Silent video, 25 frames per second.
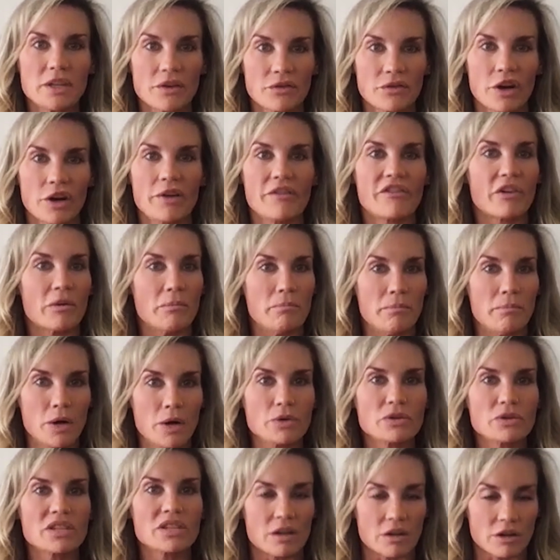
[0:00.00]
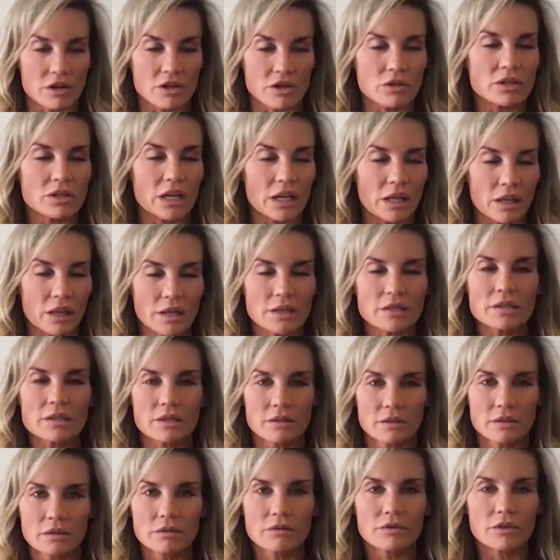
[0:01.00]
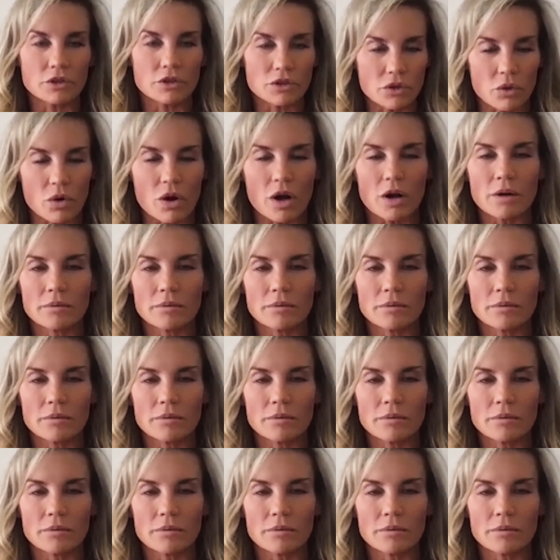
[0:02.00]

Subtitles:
different from most that are using this, for sure.